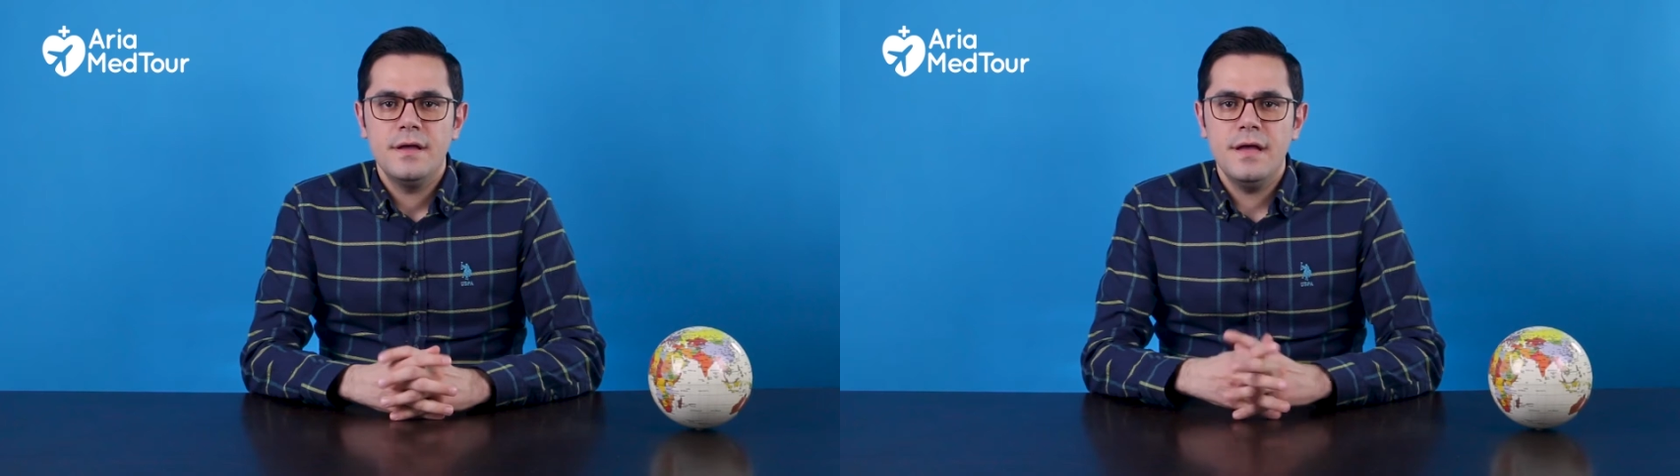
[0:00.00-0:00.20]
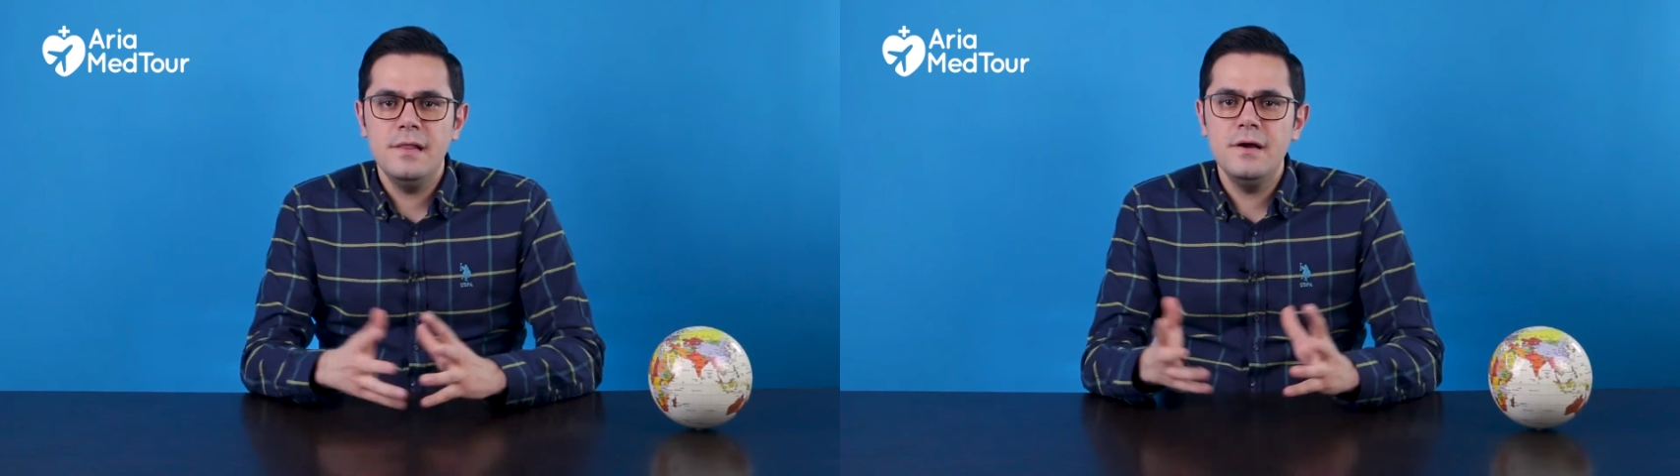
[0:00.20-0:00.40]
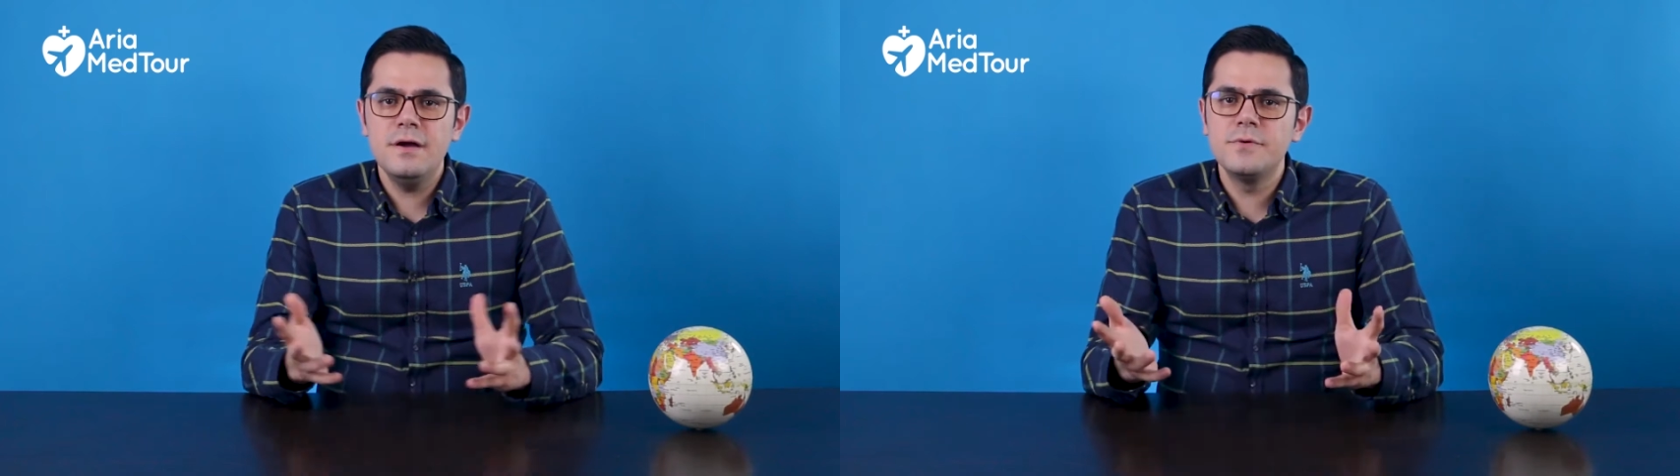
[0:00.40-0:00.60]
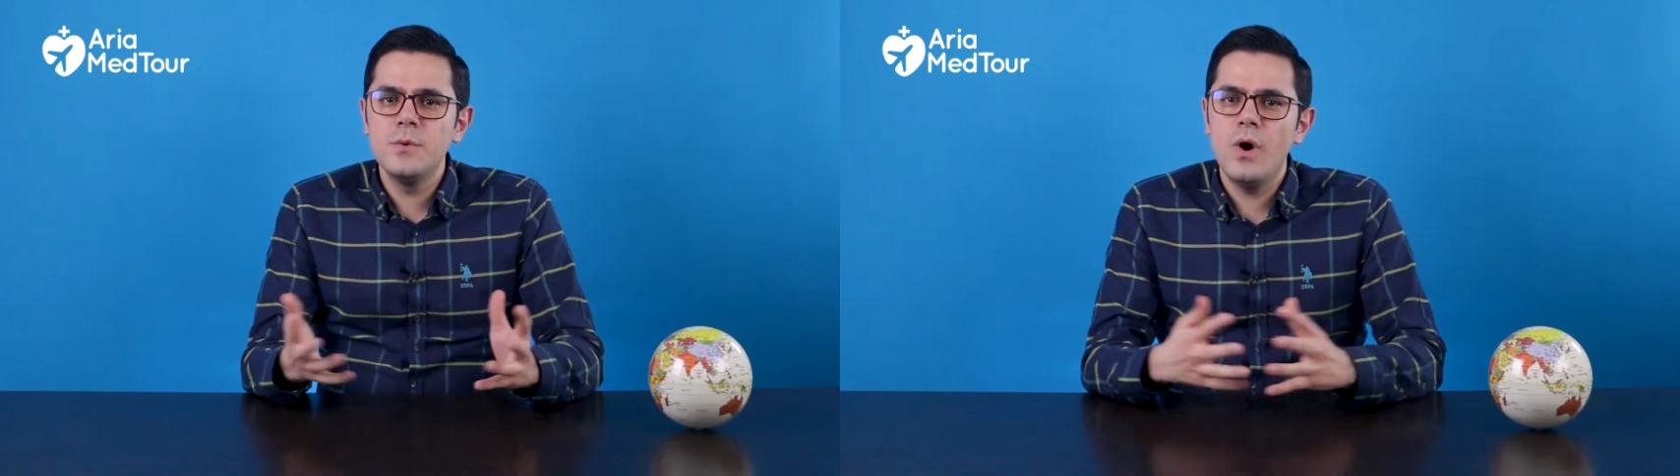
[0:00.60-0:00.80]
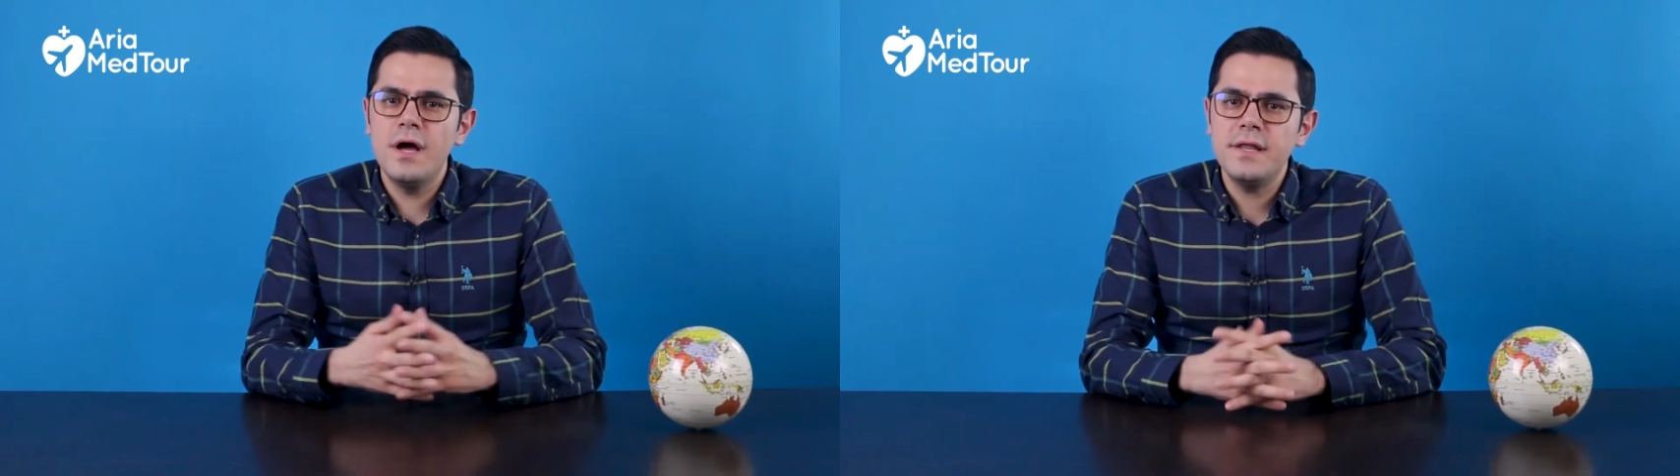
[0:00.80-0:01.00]
Hello
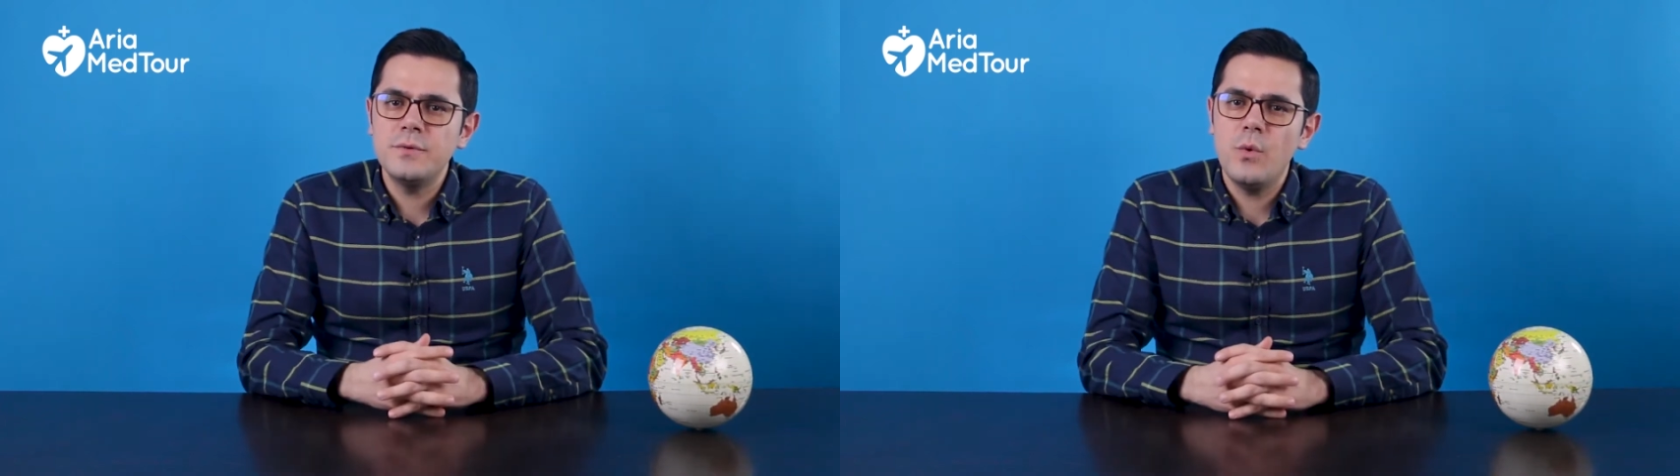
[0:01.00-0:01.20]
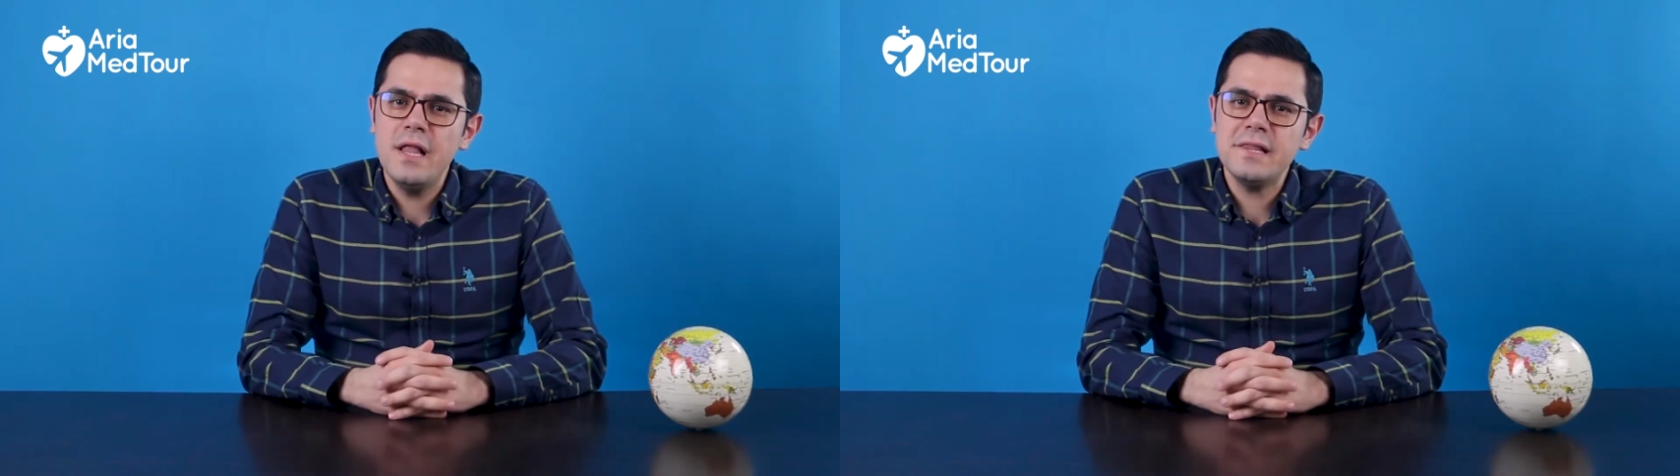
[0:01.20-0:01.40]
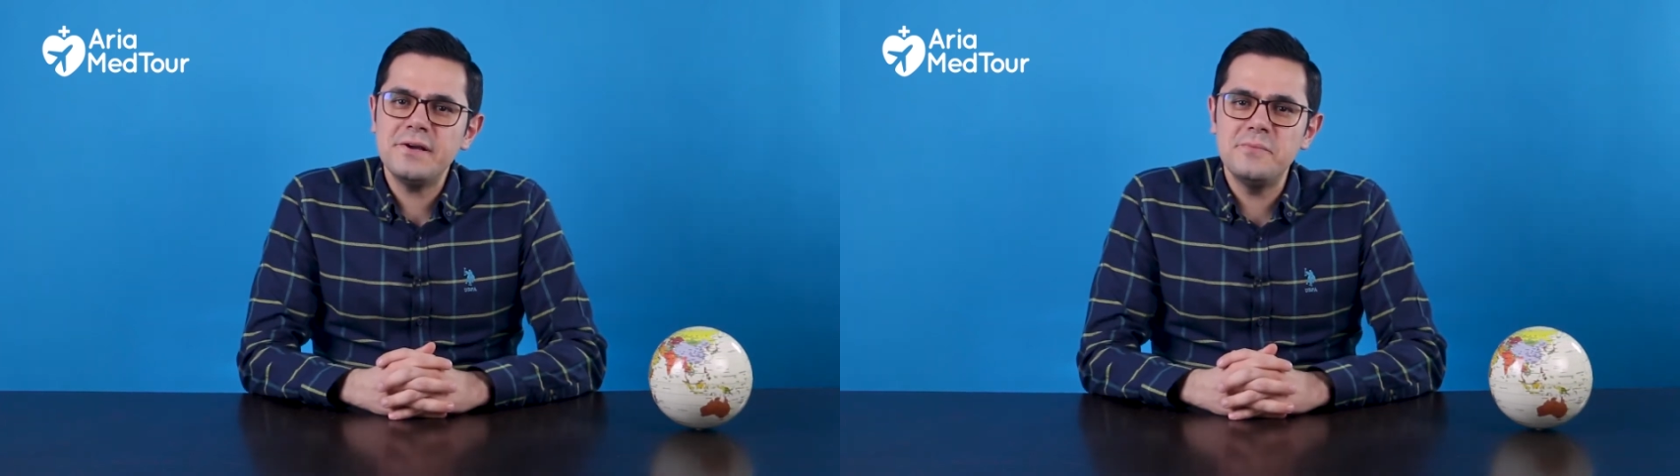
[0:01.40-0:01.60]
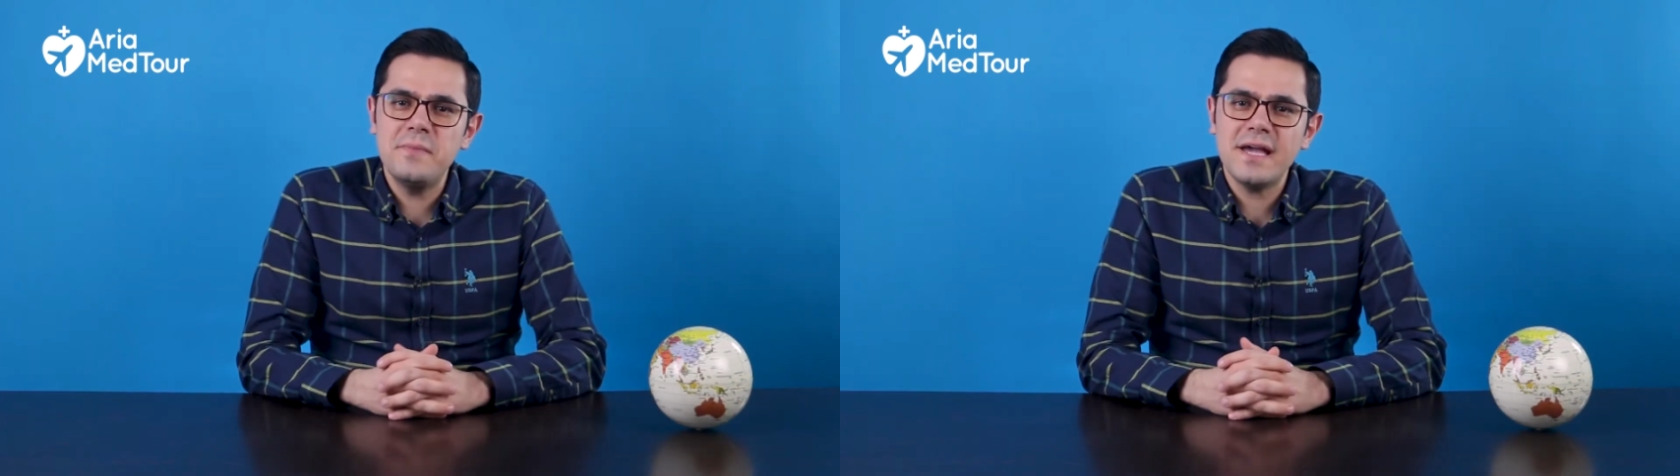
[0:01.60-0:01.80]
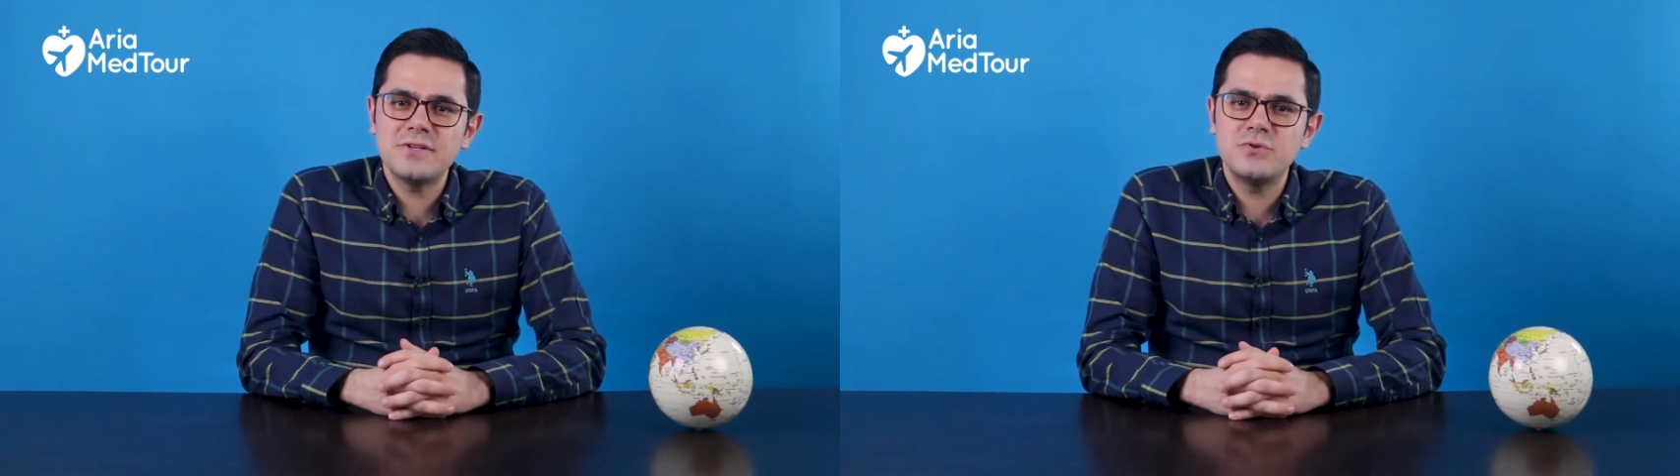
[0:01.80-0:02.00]
everyone and welcome back